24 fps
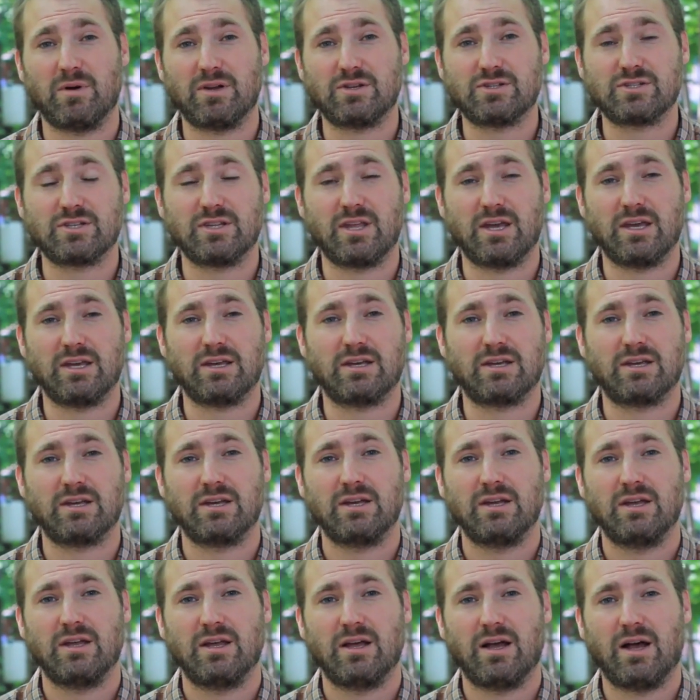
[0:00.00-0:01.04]
much like
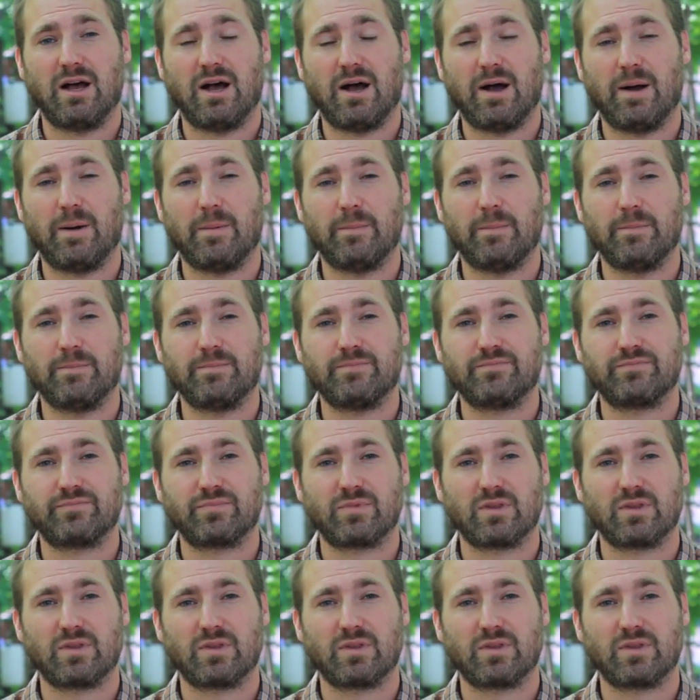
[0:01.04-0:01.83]
um,